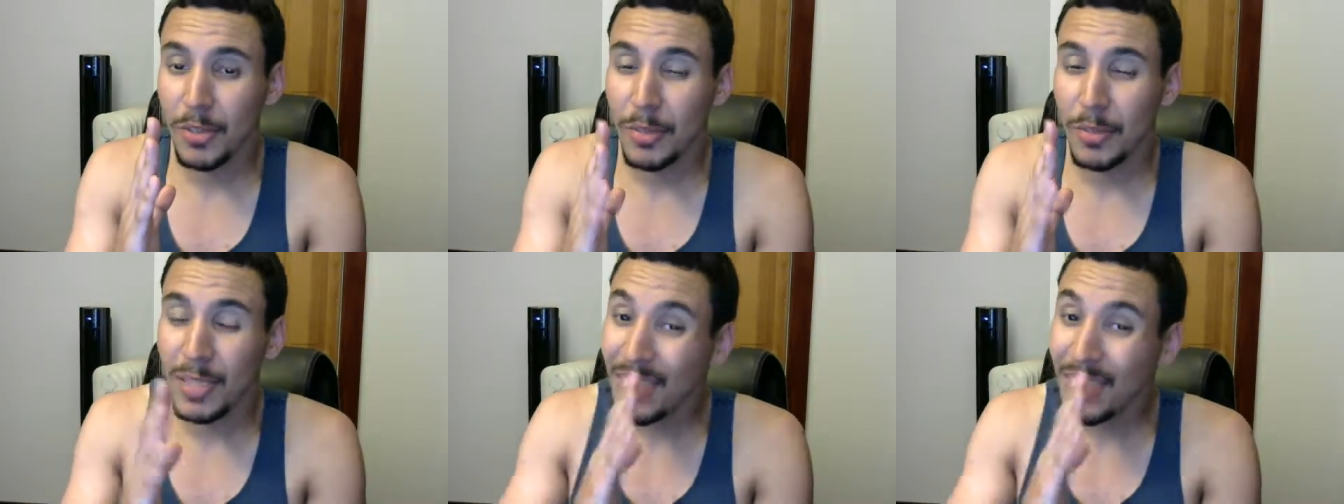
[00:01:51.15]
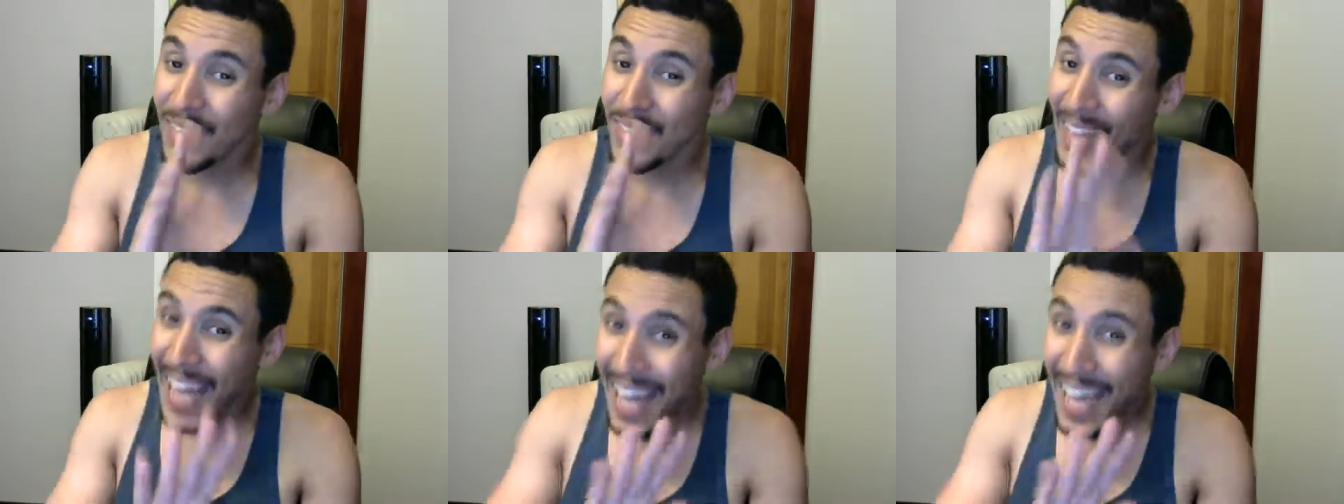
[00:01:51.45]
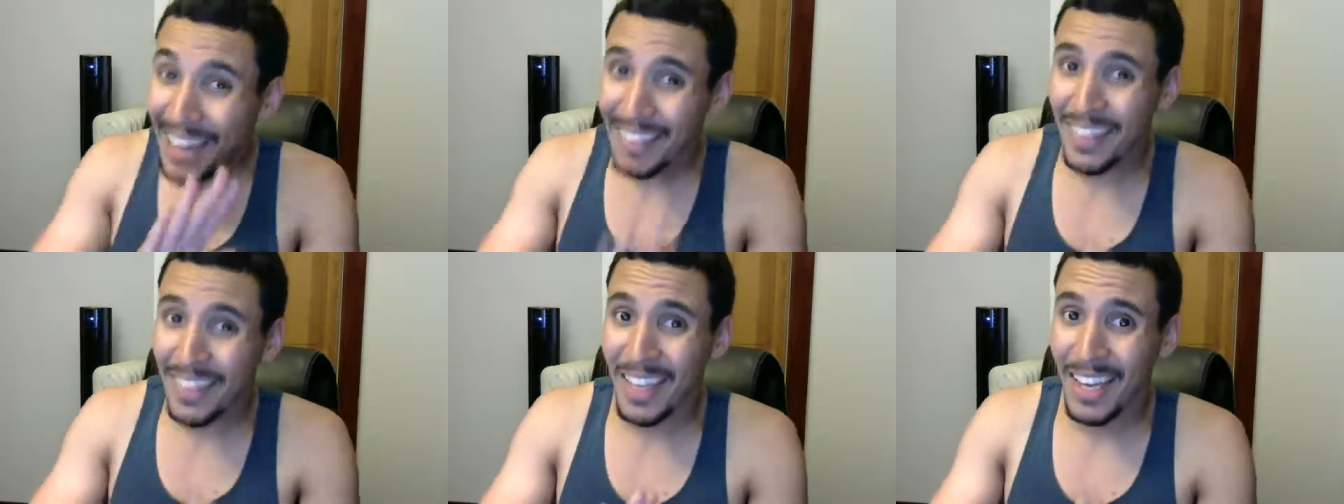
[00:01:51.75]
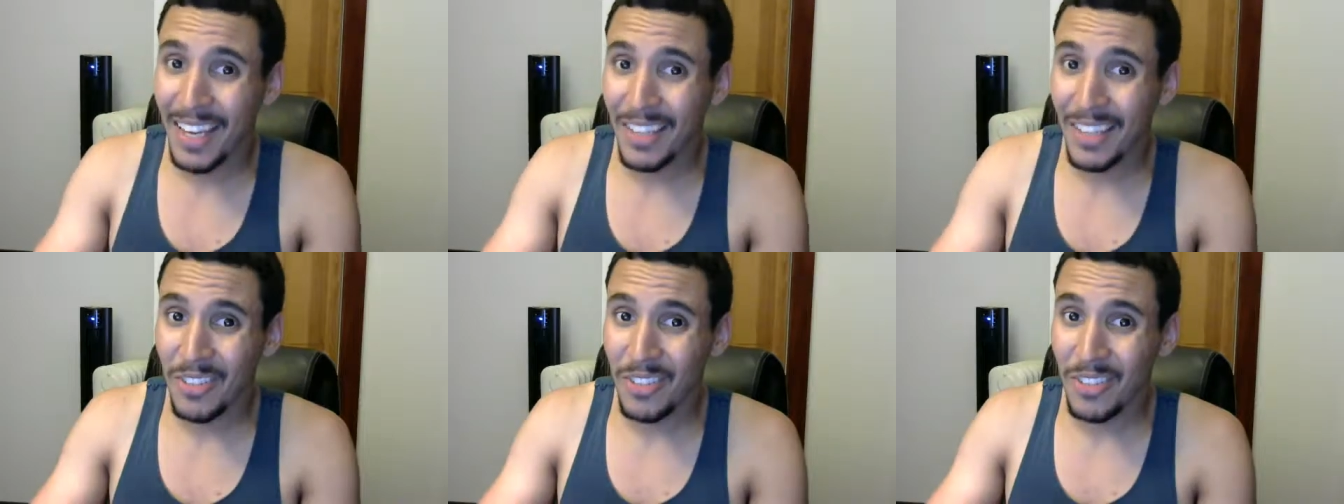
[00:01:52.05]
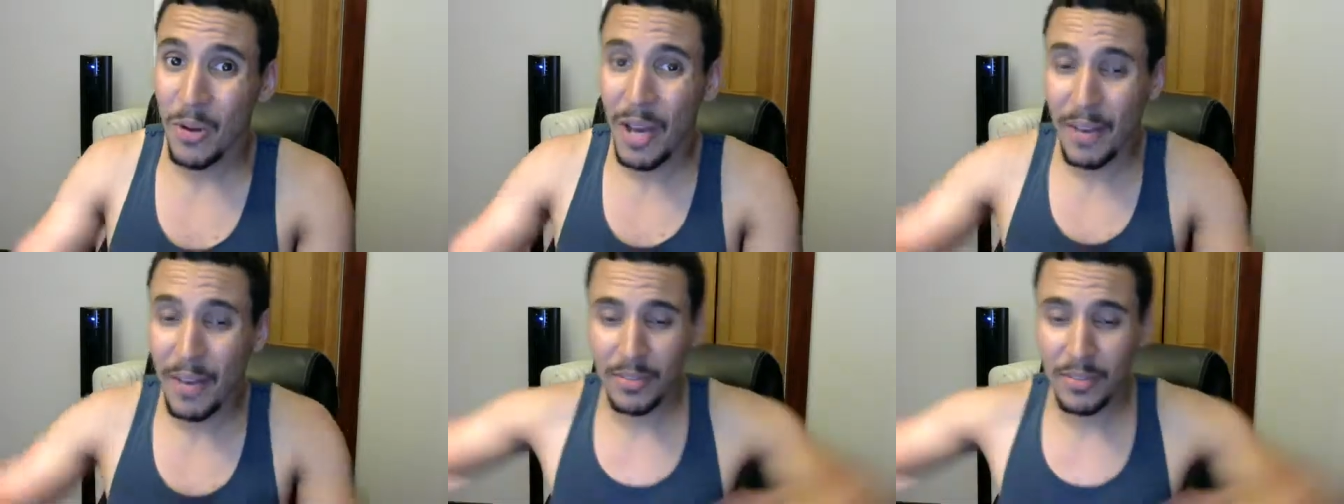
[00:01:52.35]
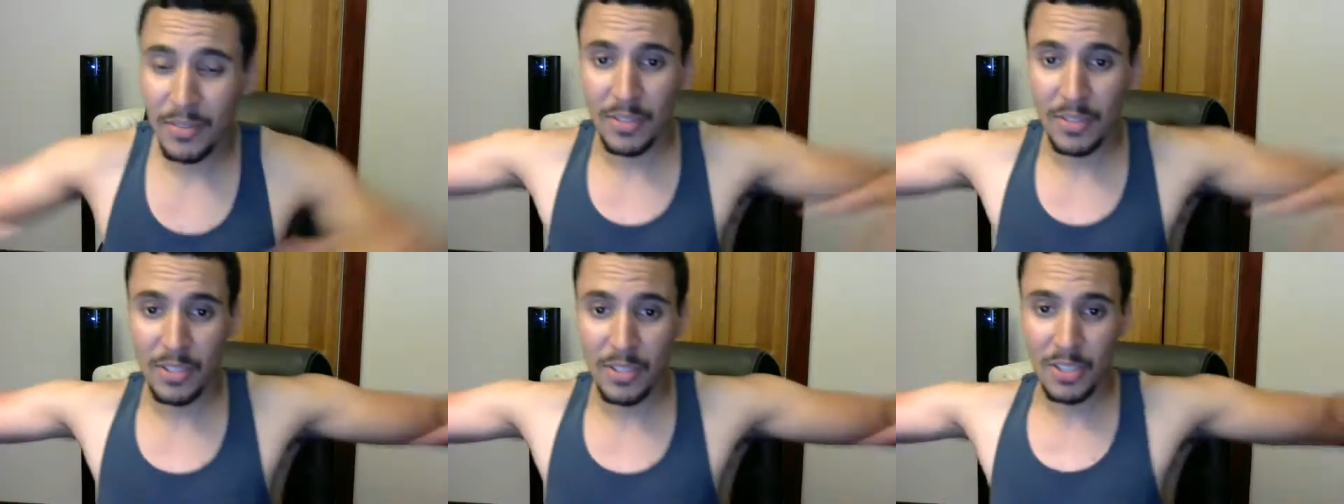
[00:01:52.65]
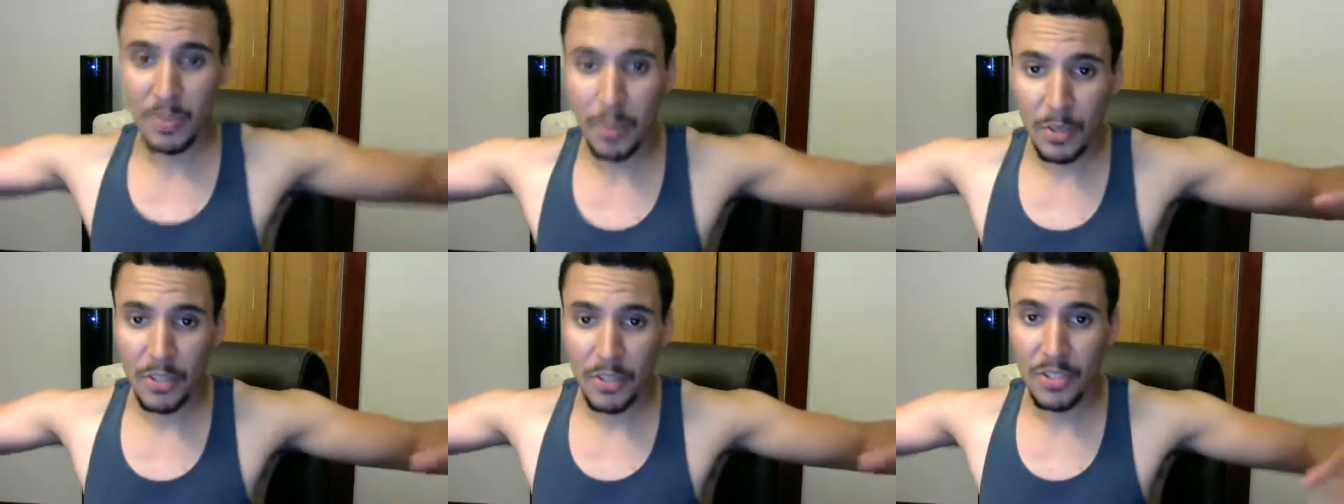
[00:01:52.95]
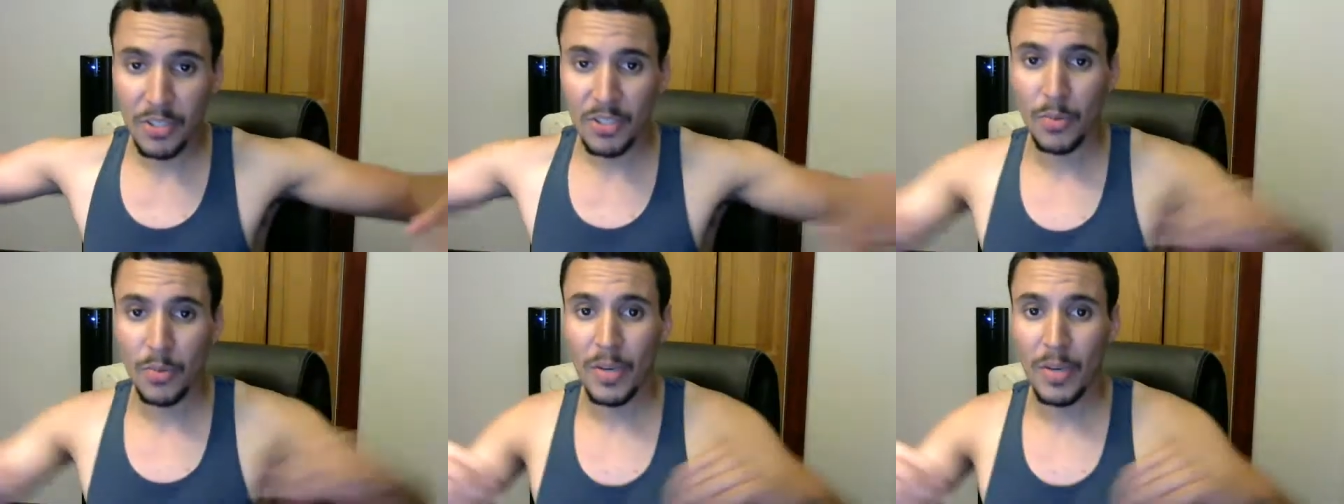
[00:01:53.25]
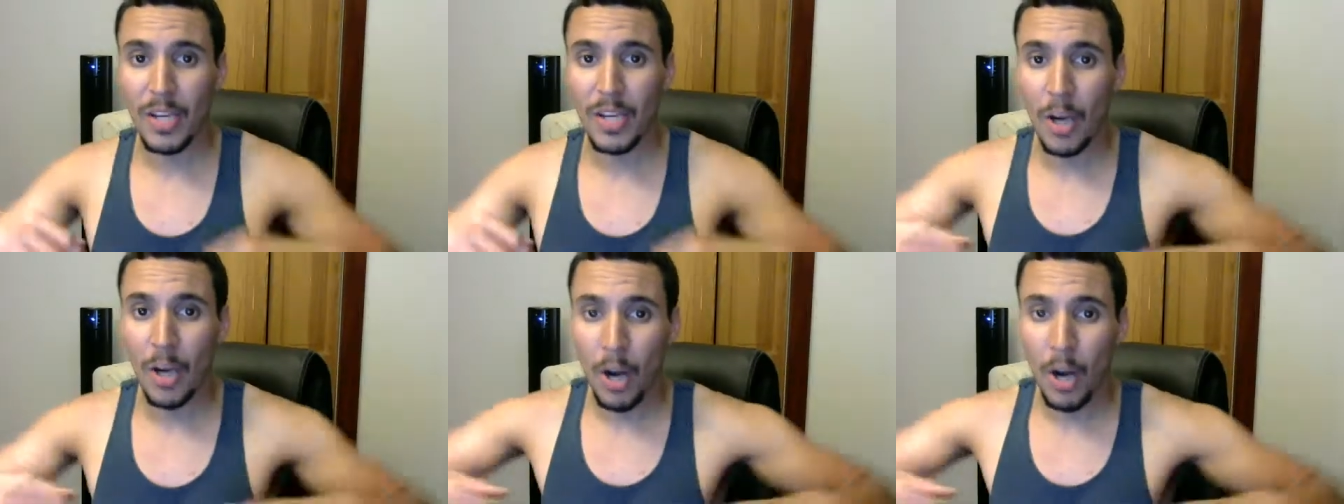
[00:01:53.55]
but even at that, you have to disperse your weight.